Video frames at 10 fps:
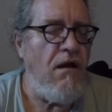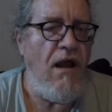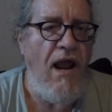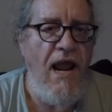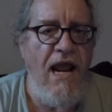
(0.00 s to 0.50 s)

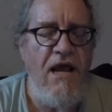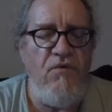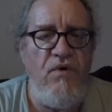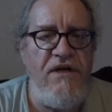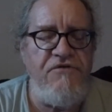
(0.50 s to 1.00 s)
And
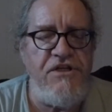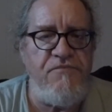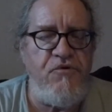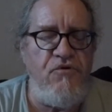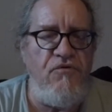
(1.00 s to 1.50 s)
we have just
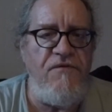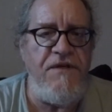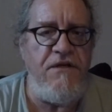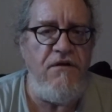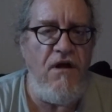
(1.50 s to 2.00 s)

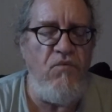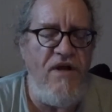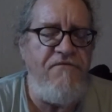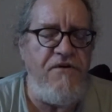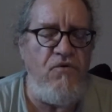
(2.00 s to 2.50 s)
proven, we feel